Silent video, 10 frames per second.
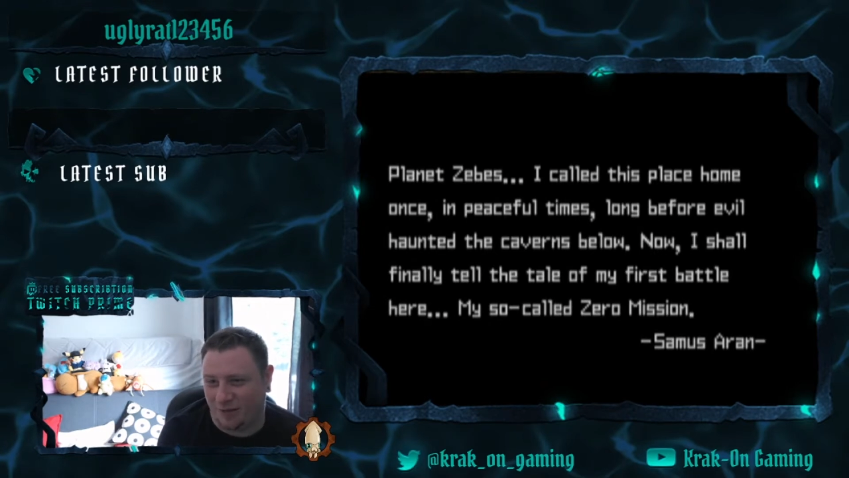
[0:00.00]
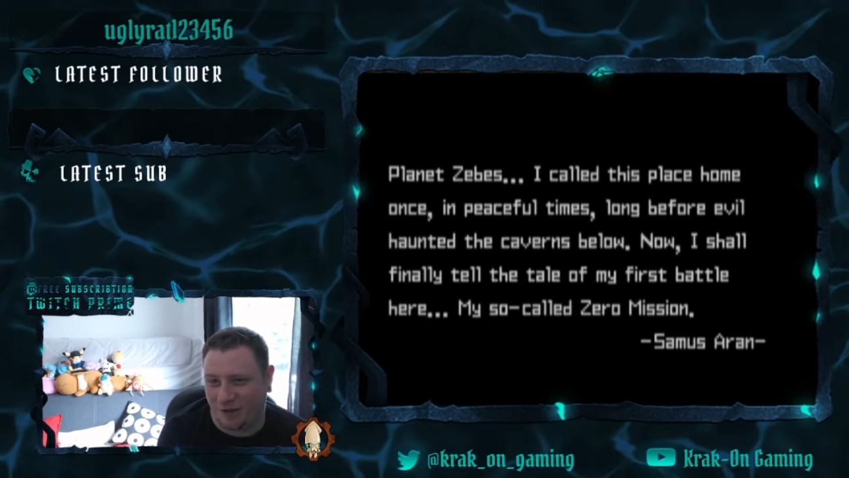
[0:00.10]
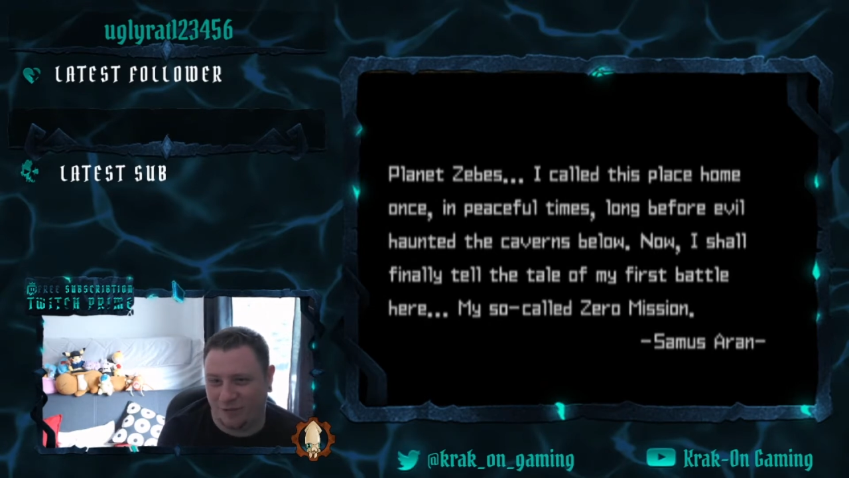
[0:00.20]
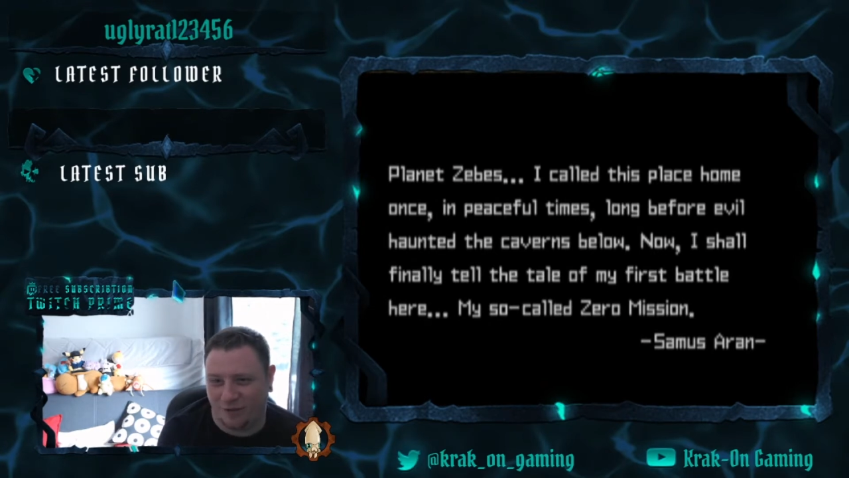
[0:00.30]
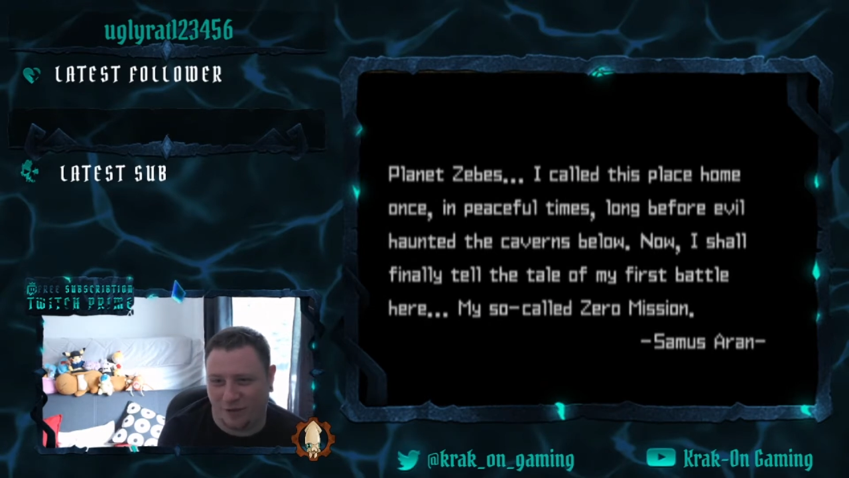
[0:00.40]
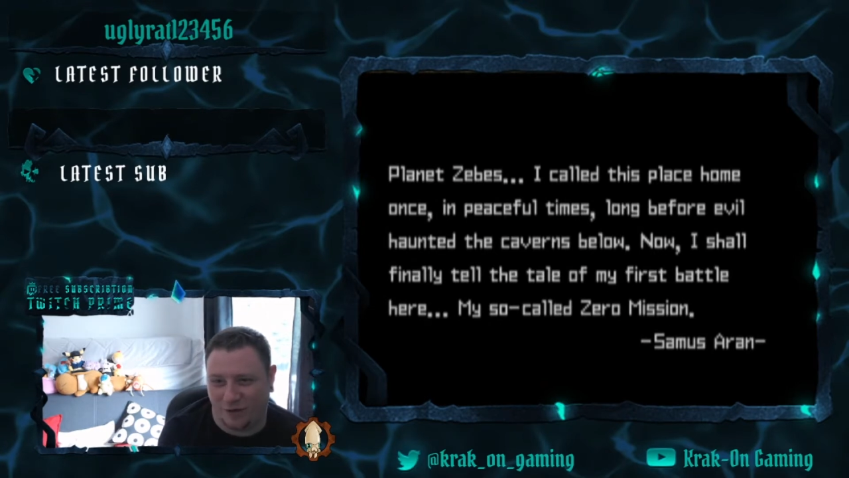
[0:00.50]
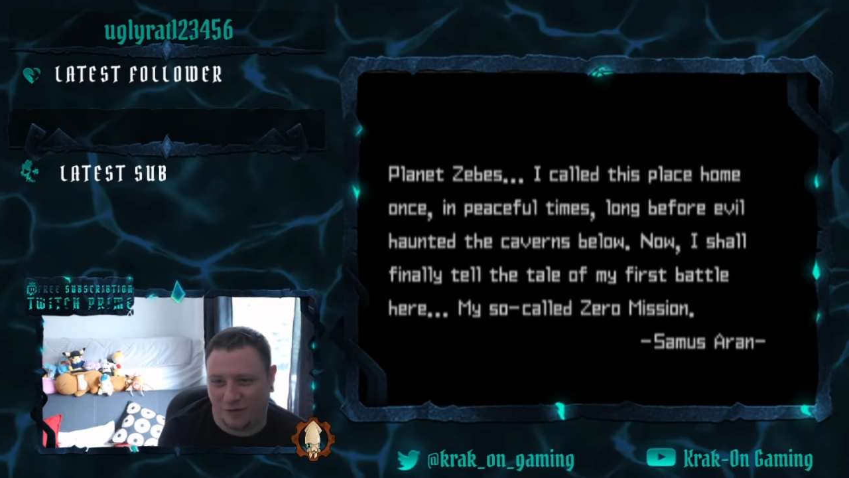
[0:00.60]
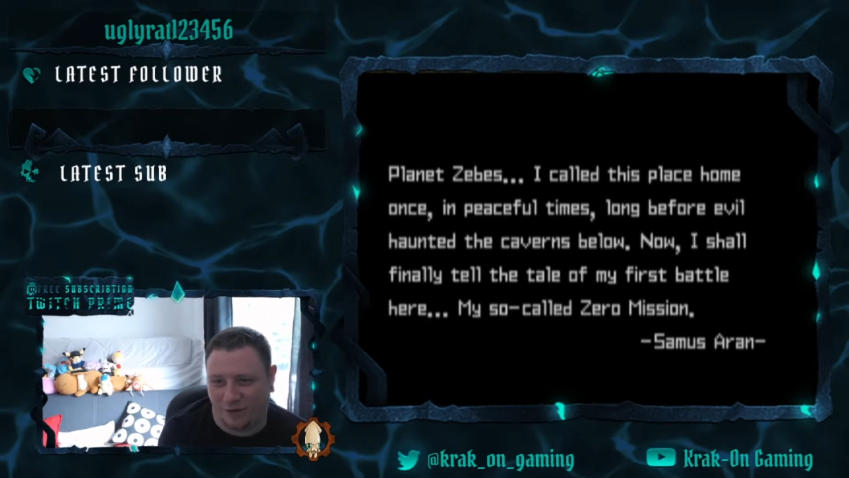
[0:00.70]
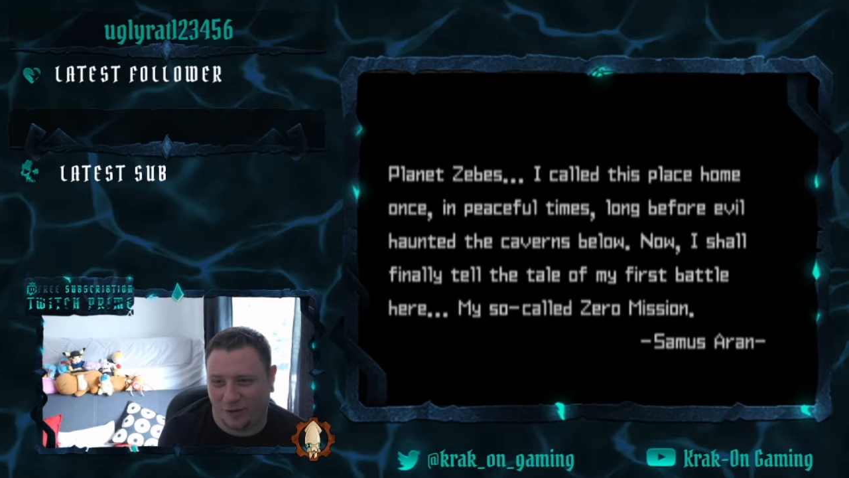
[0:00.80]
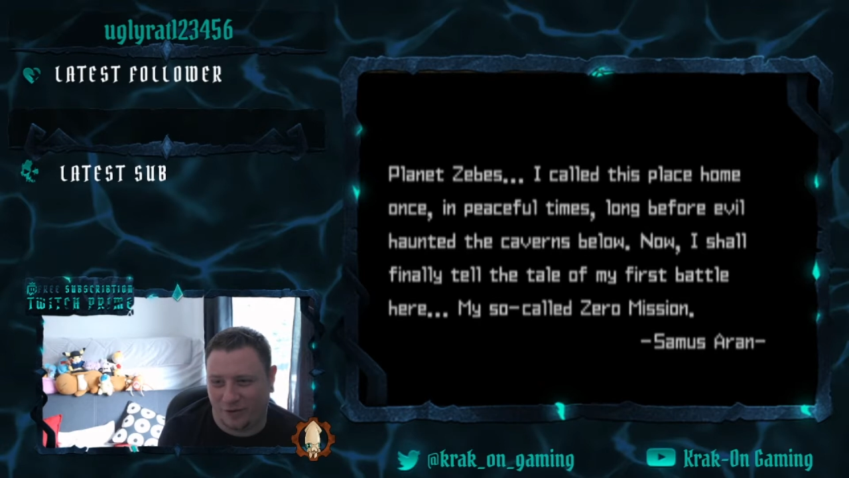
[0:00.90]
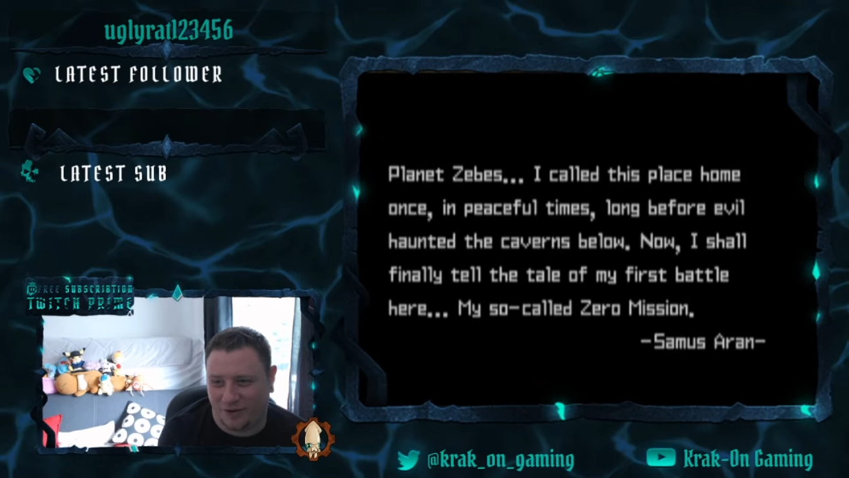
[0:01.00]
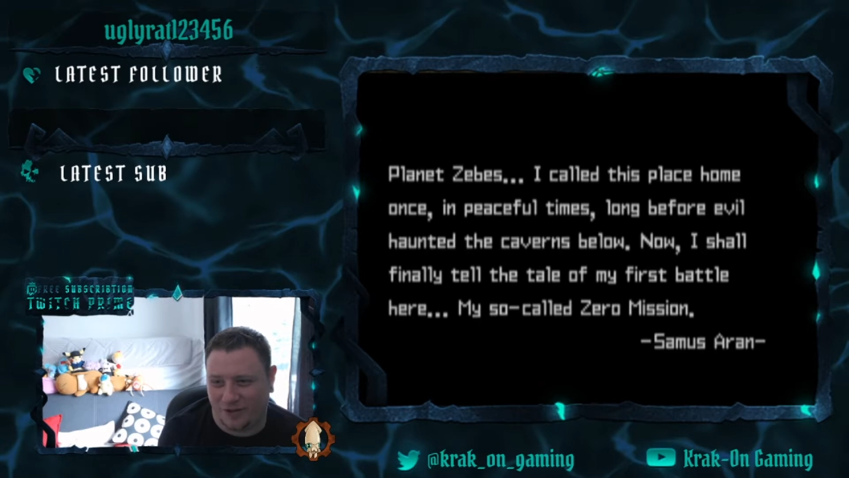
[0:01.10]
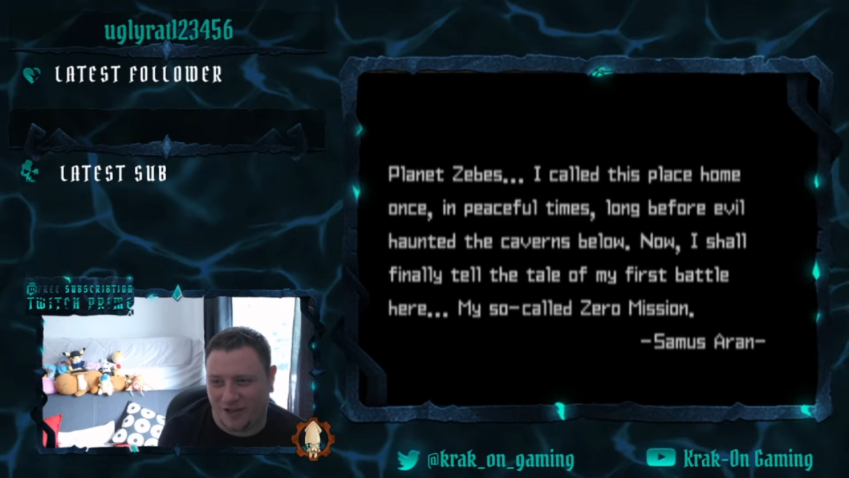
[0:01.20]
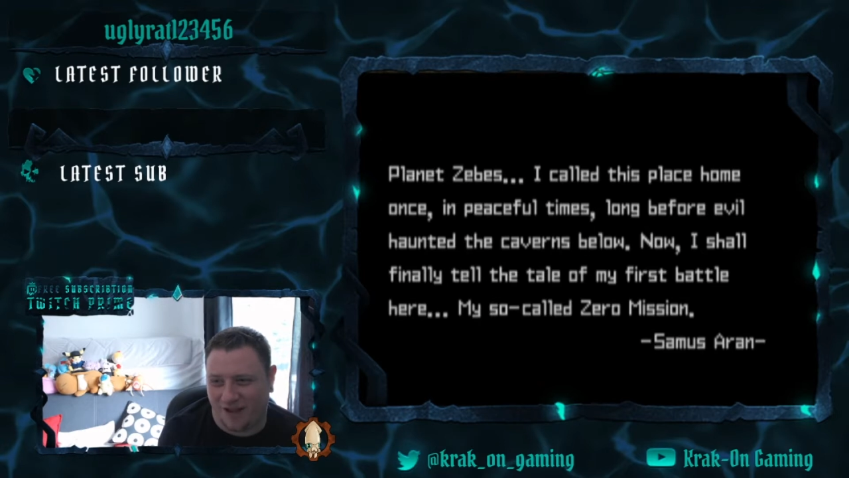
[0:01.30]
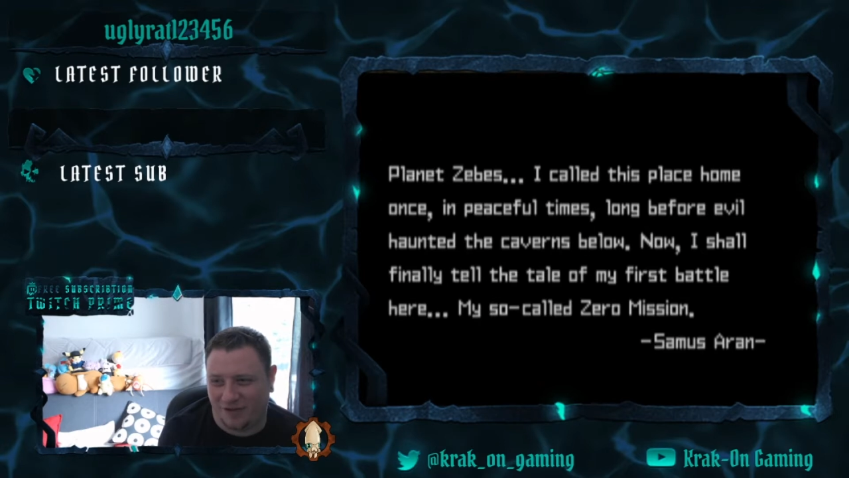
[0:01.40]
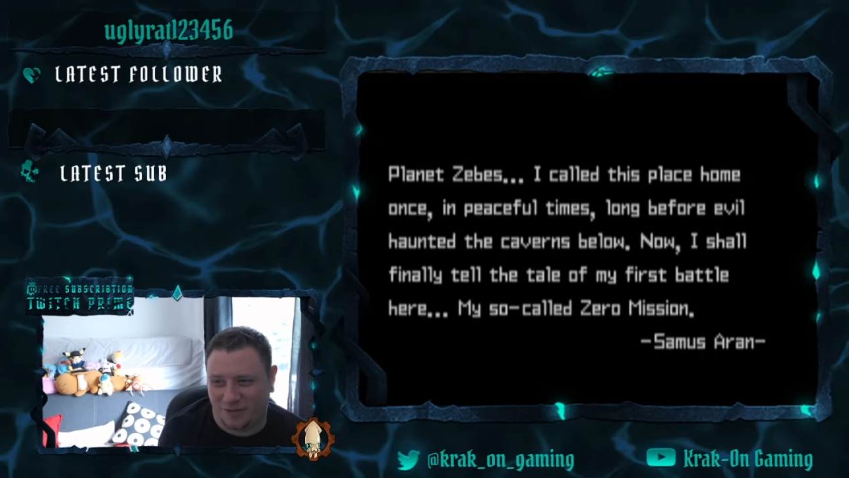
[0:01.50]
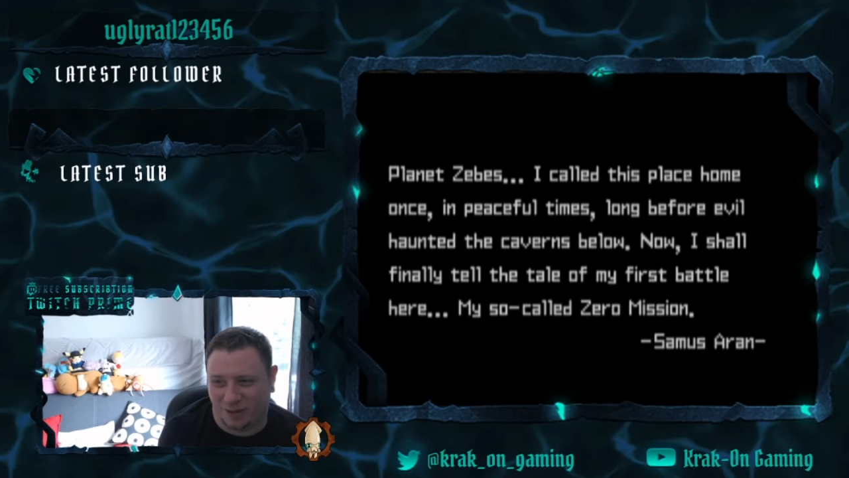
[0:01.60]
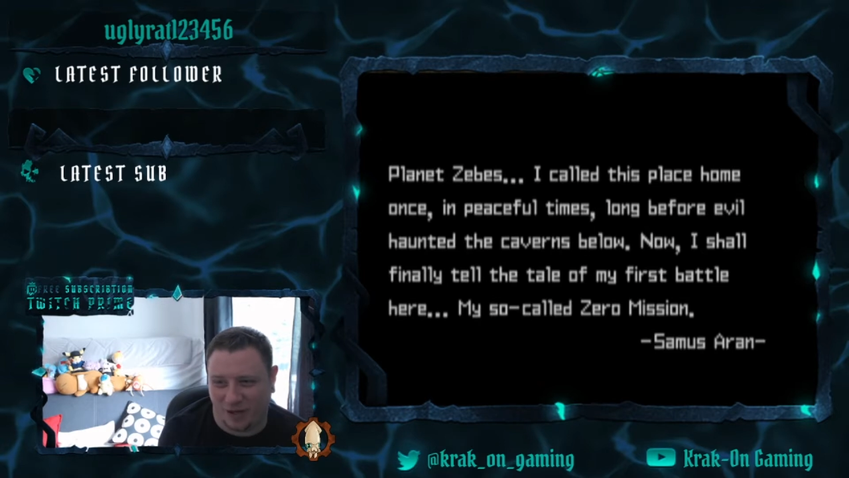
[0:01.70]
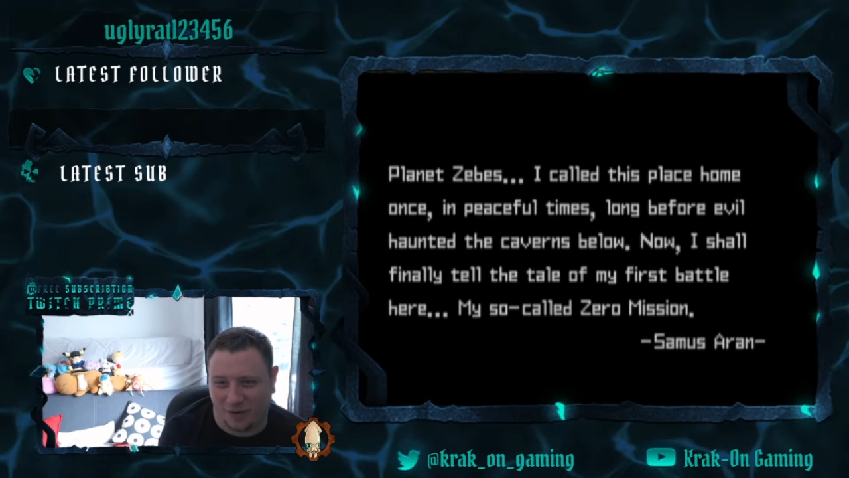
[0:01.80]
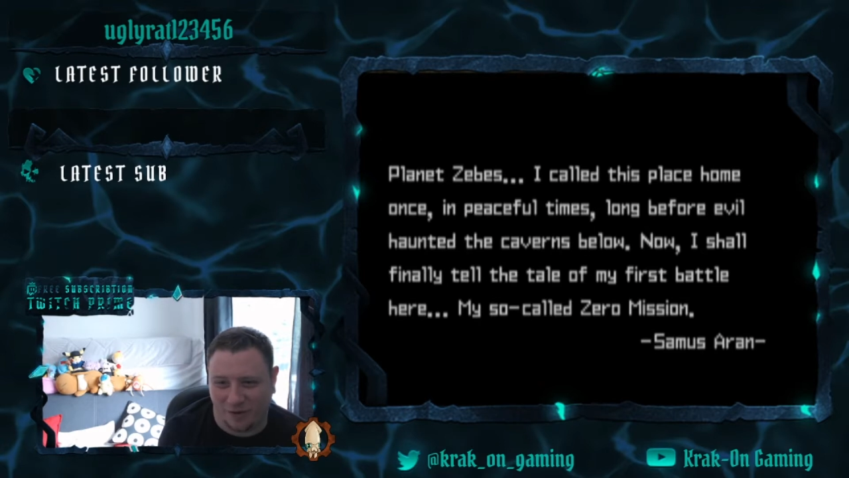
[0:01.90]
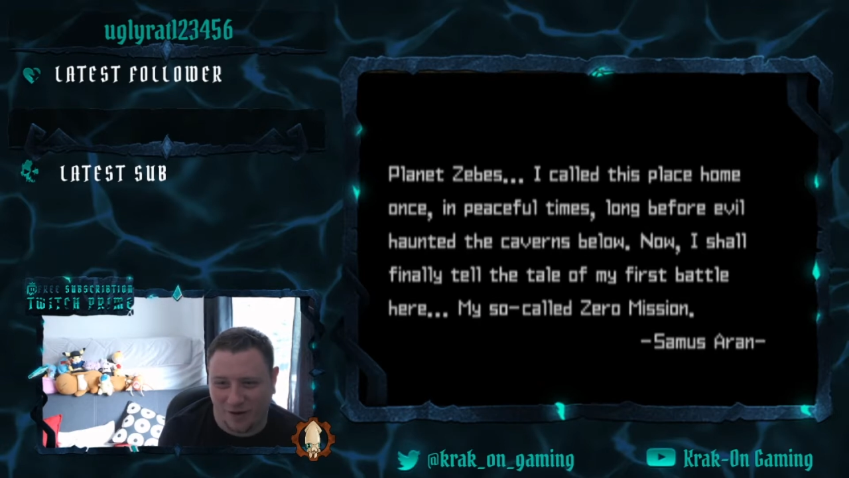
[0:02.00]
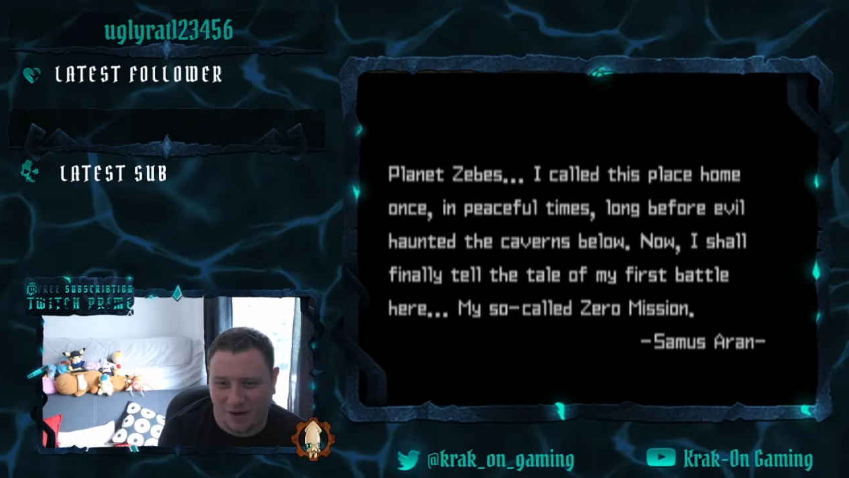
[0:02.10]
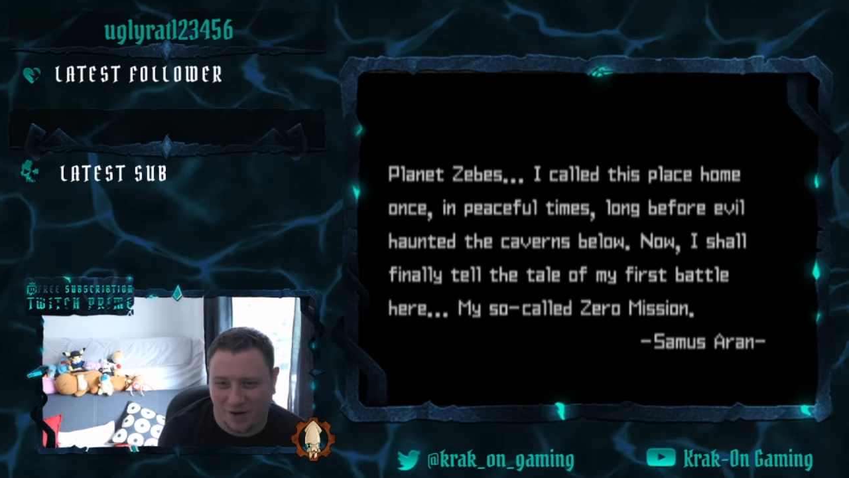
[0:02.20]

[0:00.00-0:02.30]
long before evil haunted the caverns below.